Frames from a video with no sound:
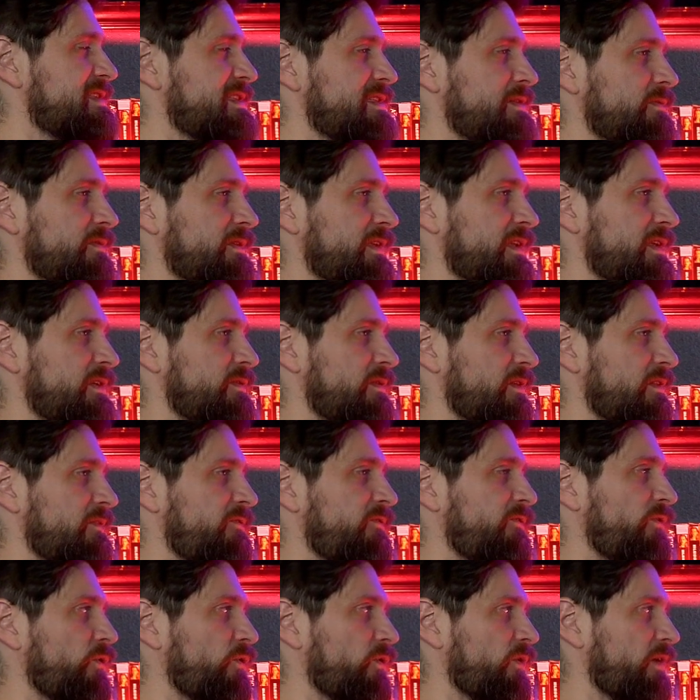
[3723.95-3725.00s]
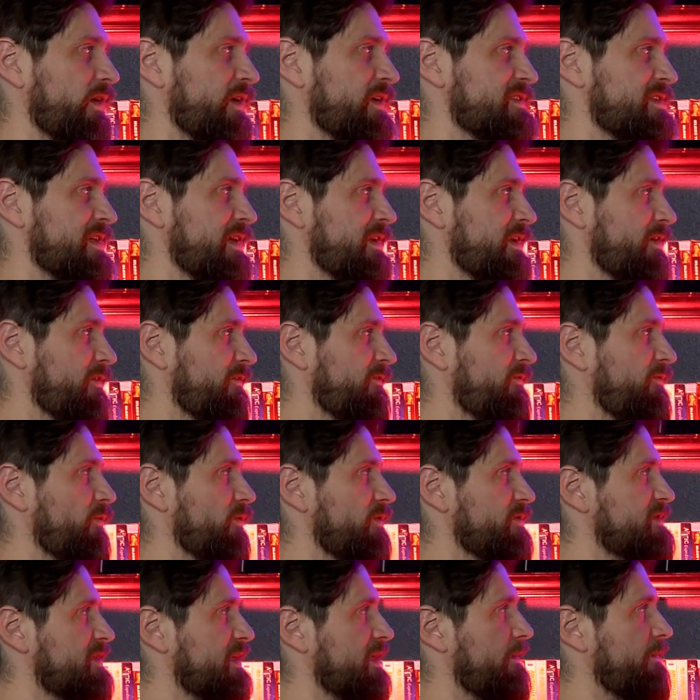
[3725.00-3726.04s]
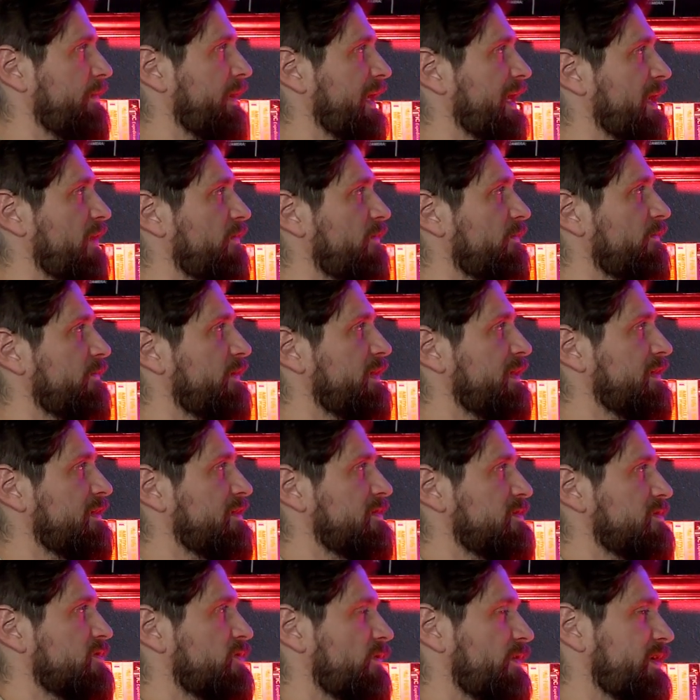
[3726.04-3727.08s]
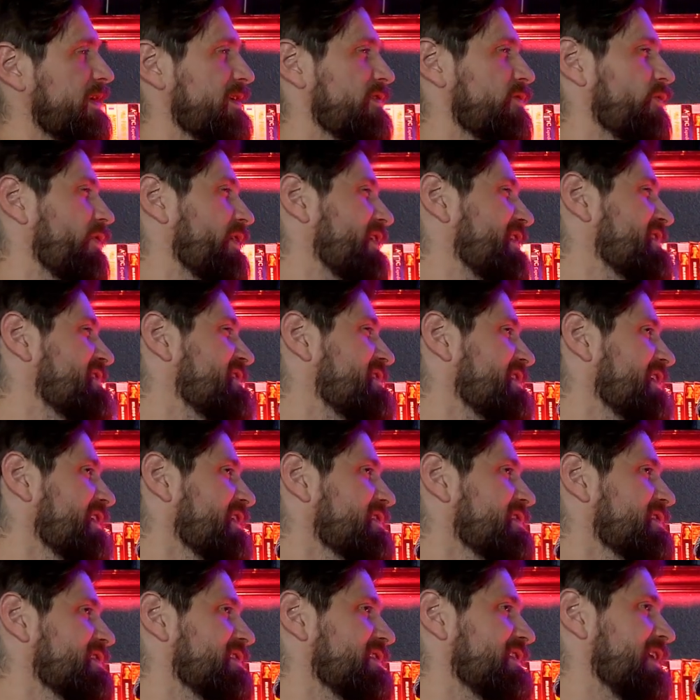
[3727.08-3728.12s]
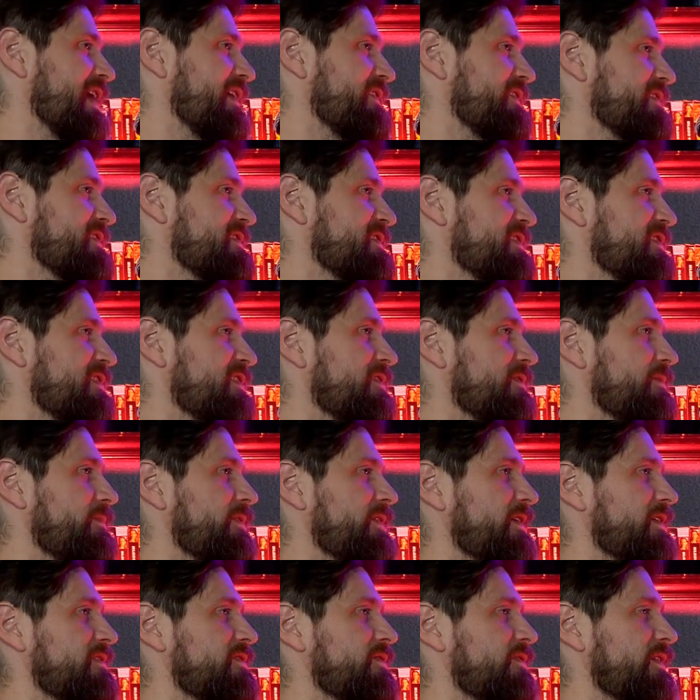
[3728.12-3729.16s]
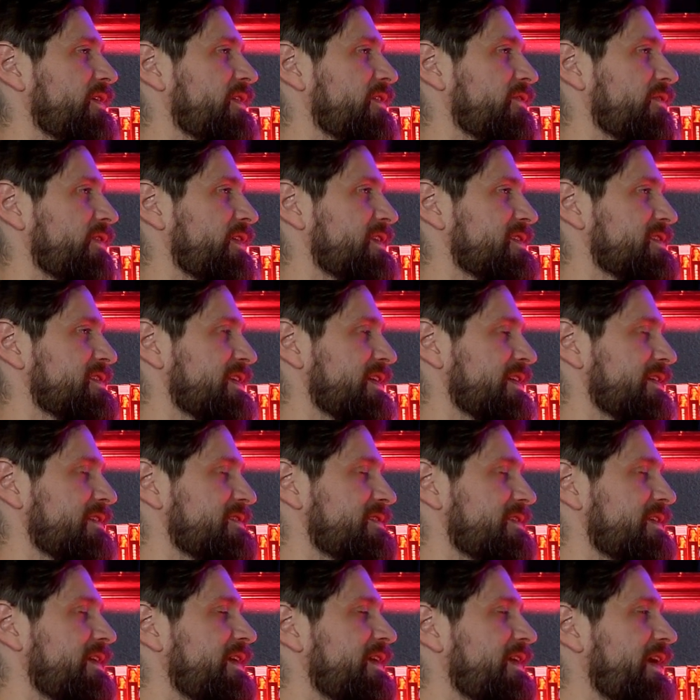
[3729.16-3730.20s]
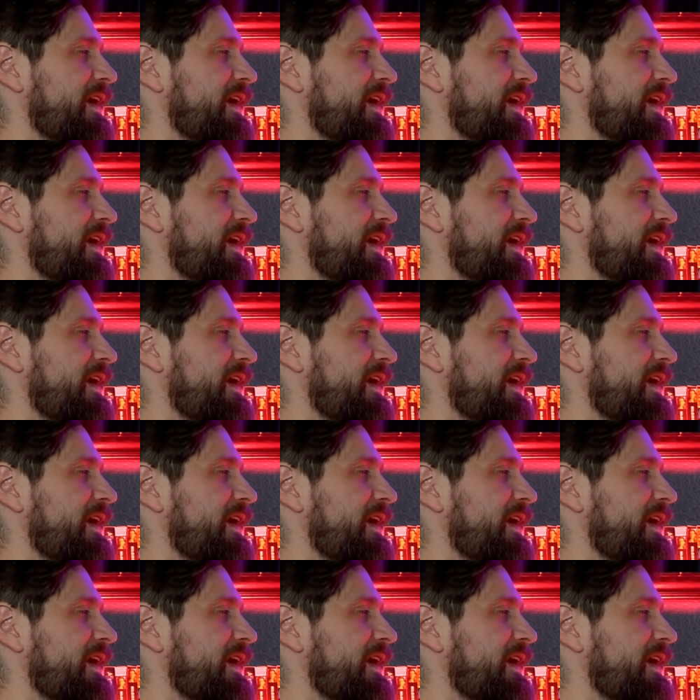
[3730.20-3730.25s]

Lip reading: see what they do with 4, because I know 4 is coming out in 2026, not this year, but 2026.